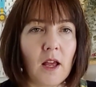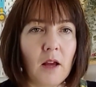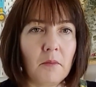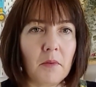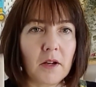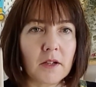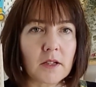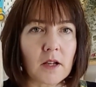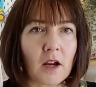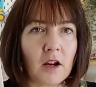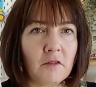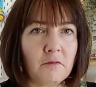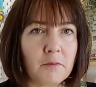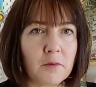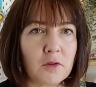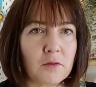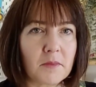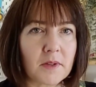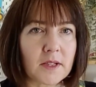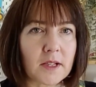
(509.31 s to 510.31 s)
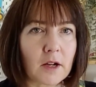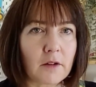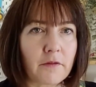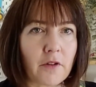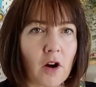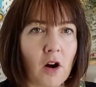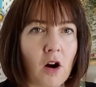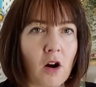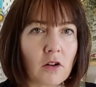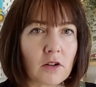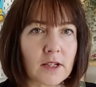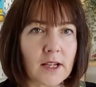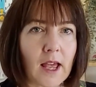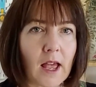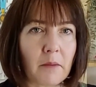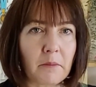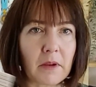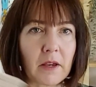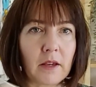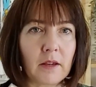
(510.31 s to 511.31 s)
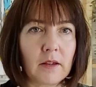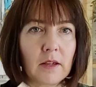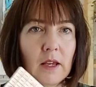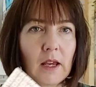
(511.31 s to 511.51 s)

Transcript: but I've bought myself a hot hemmer,